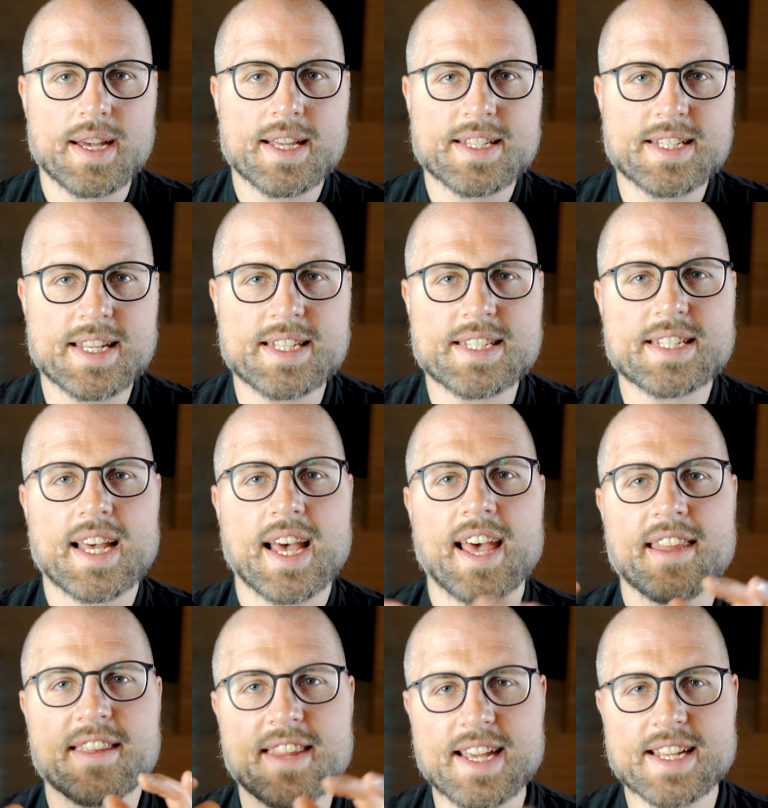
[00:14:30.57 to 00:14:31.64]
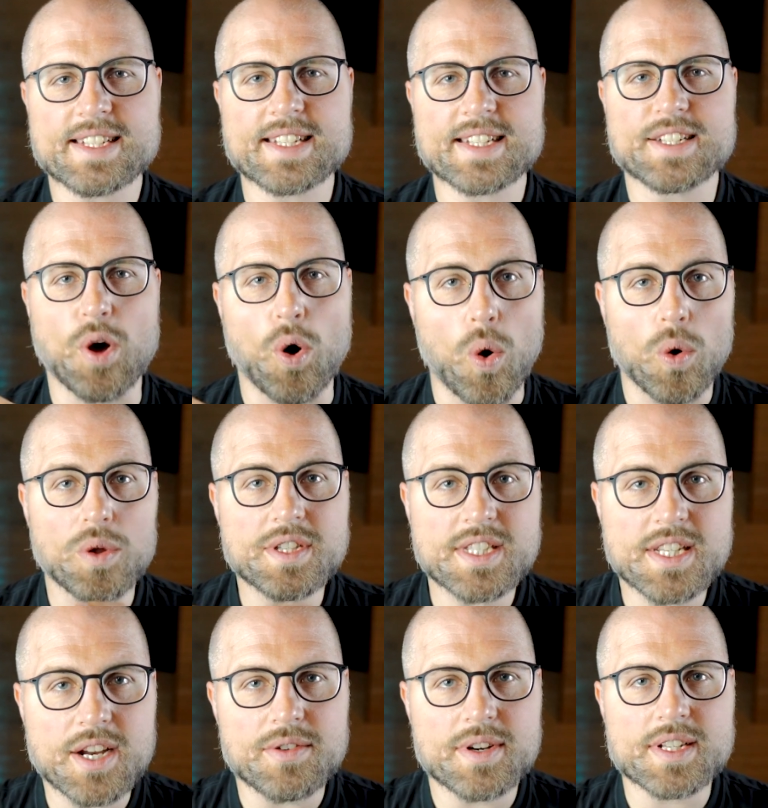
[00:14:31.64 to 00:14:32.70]
Since this is a whole
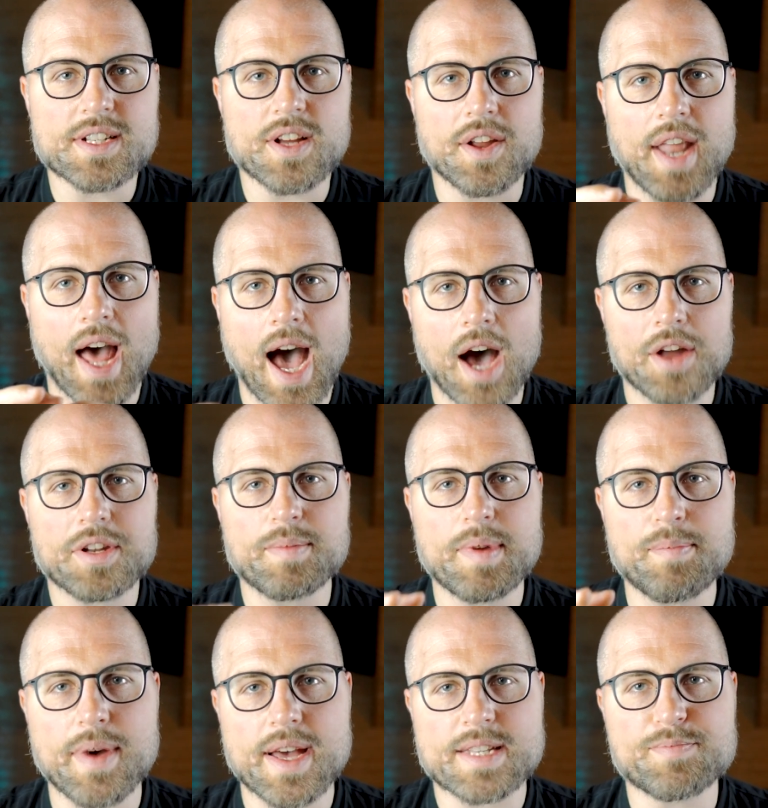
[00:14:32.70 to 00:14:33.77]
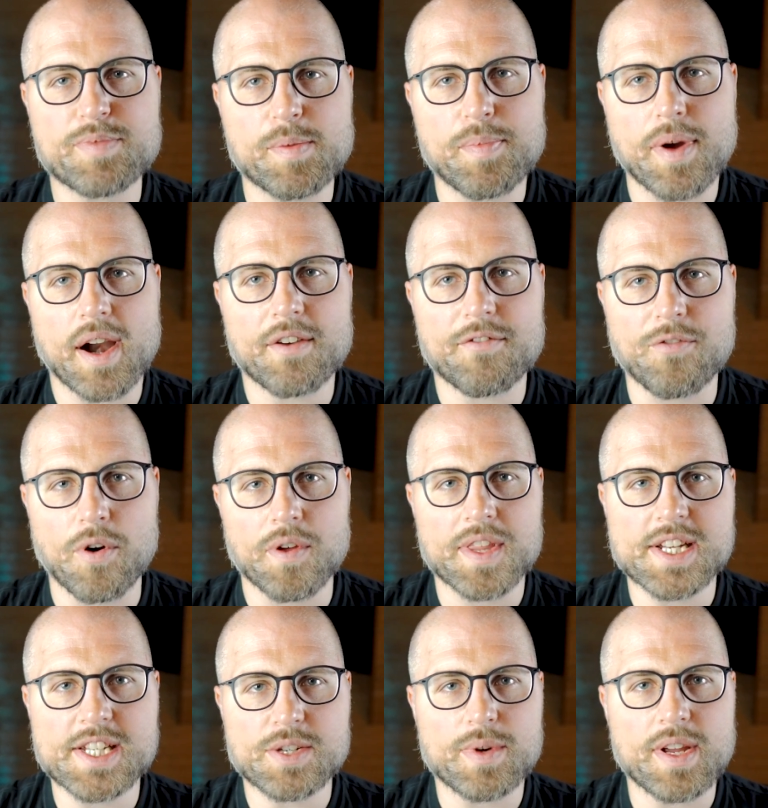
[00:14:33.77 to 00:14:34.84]
series on how to be best prepared for the
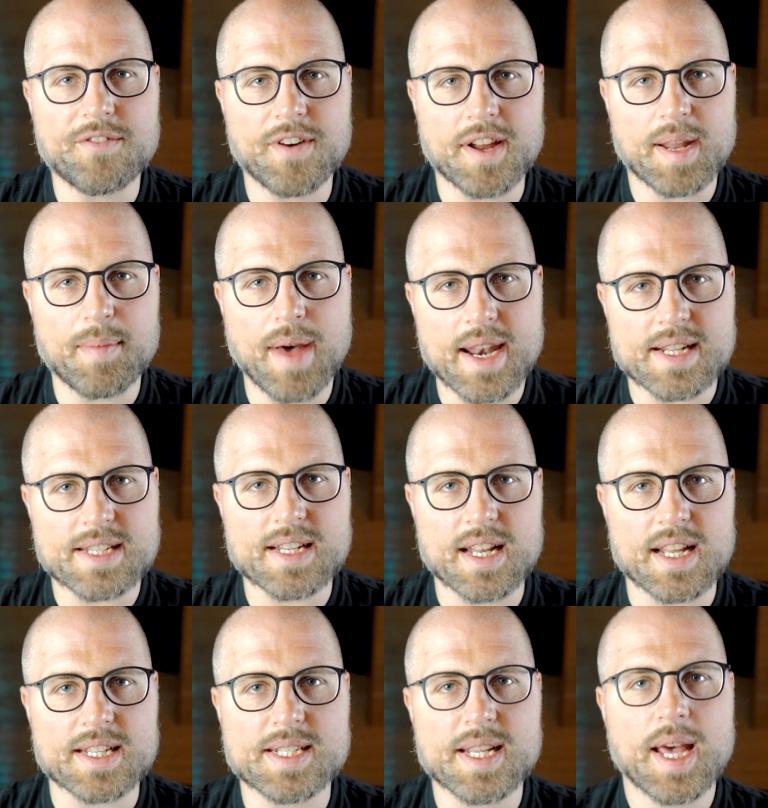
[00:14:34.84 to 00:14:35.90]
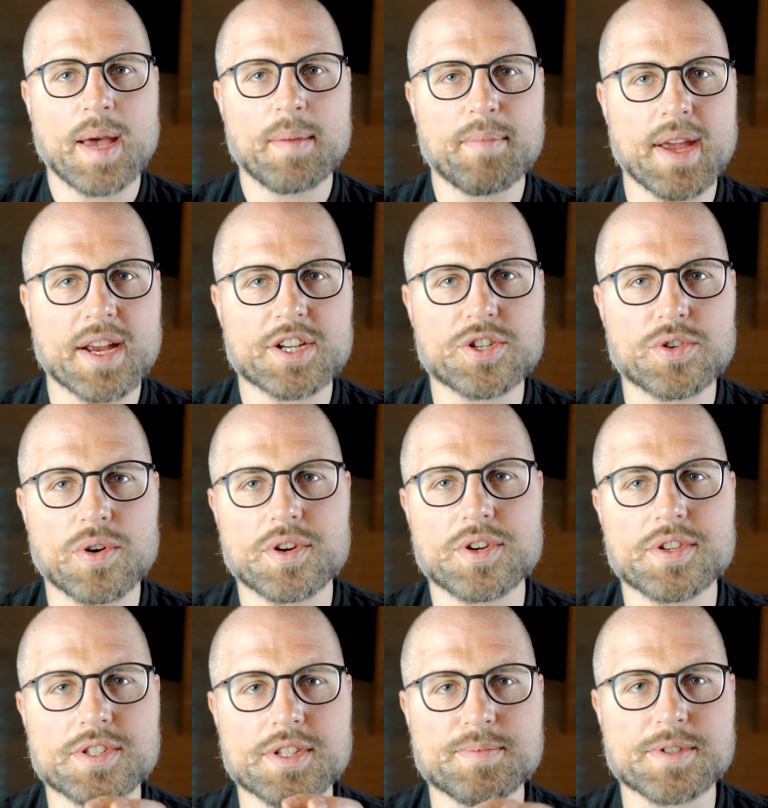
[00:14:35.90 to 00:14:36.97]
GUE Fundamentals class. Make sure
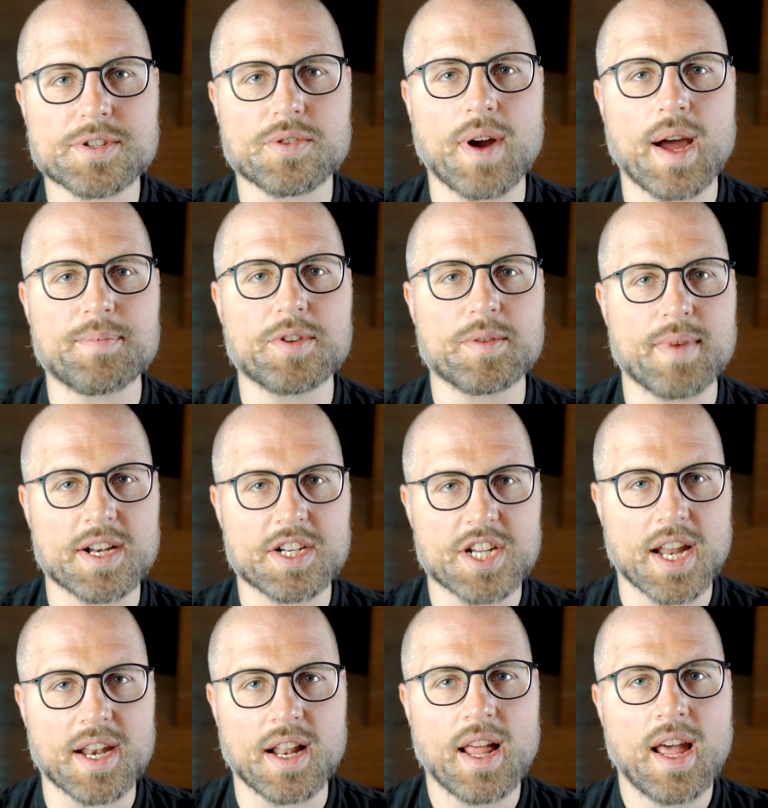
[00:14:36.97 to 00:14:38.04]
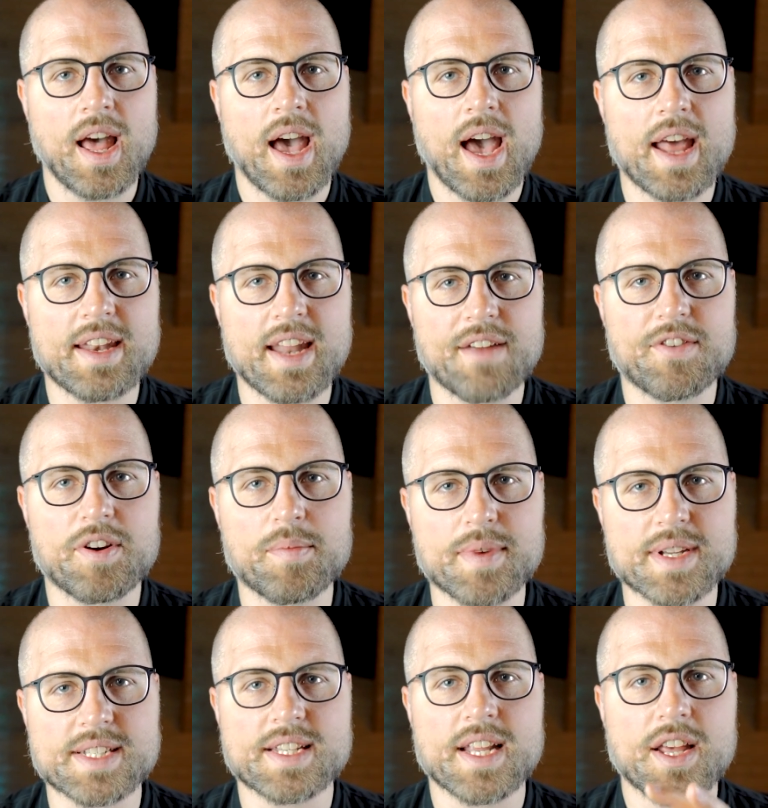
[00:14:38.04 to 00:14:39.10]
to subscribe to my channel and never
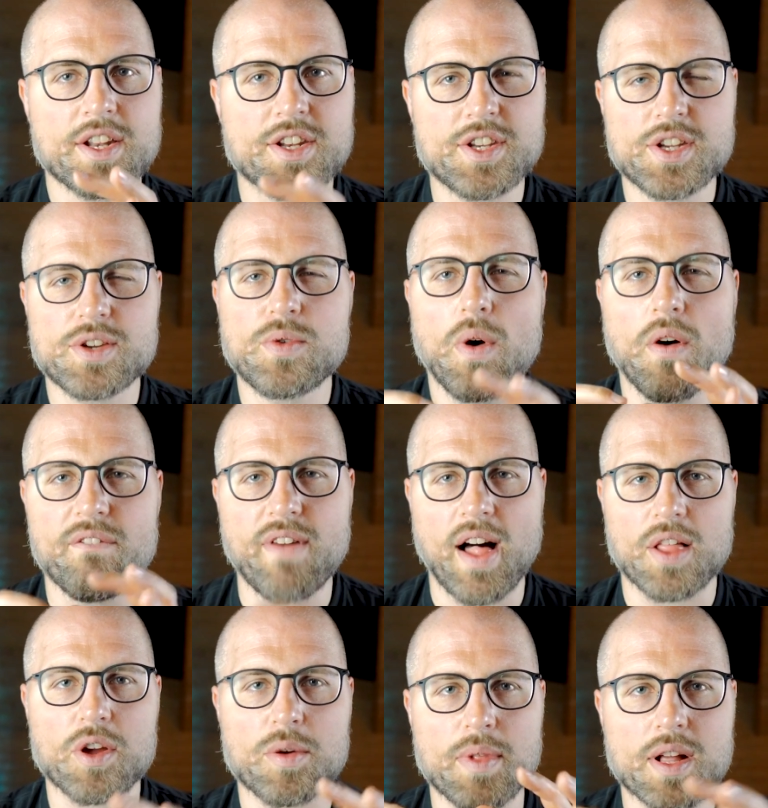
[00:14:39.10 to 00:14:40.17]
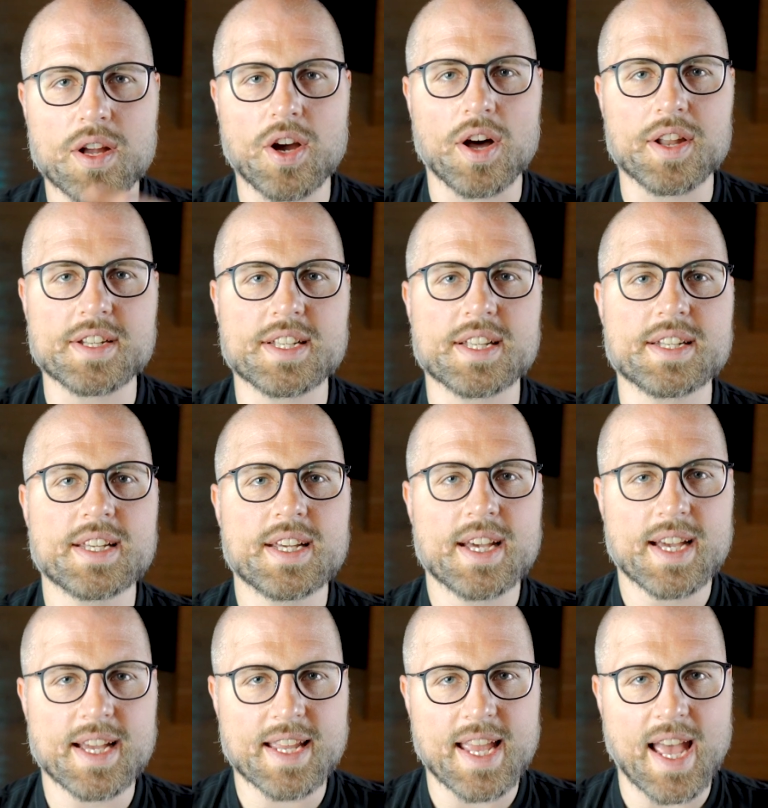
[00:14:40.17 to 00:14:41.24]
miss new valuable content
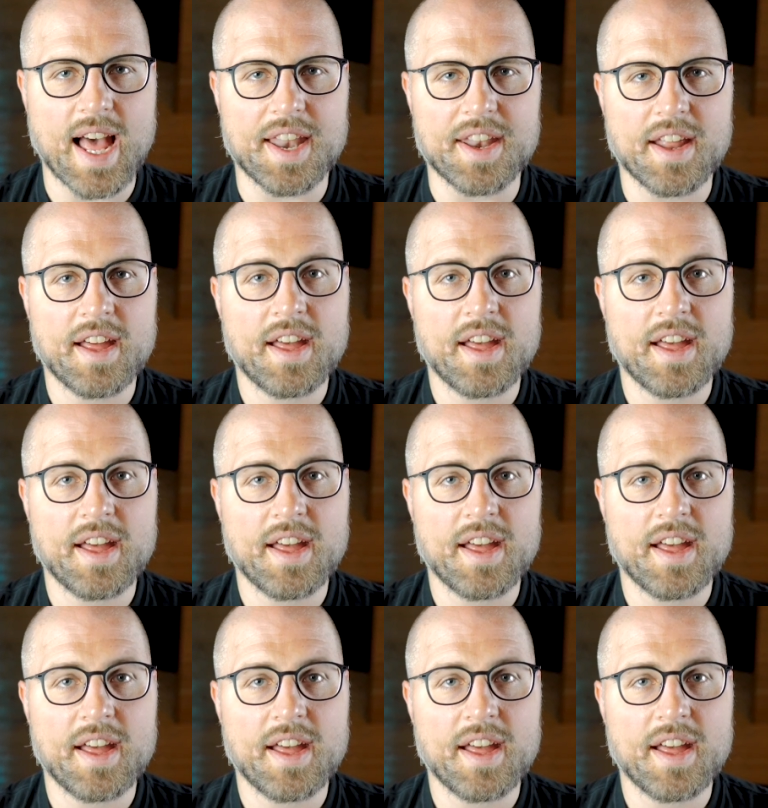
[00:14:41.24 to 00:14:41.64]
again.